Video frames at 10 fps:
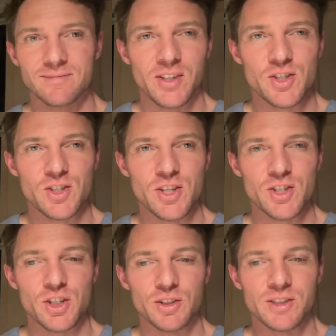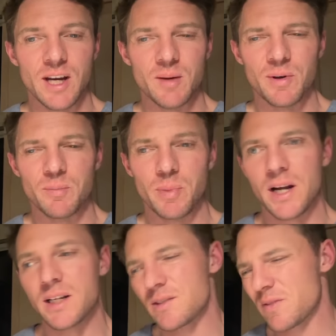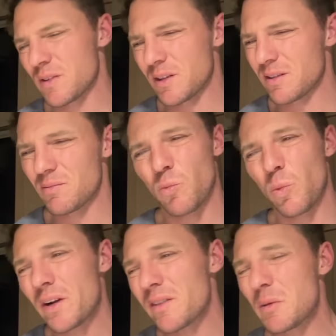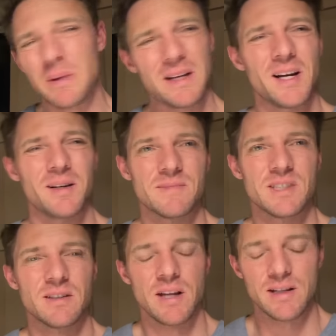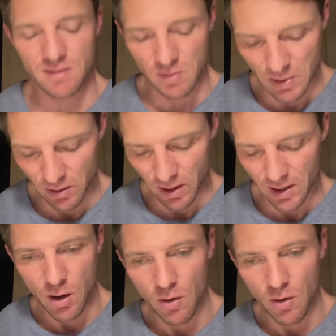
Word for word: just the chill time, but body's feeling weirdly beat up, still not sleeping great.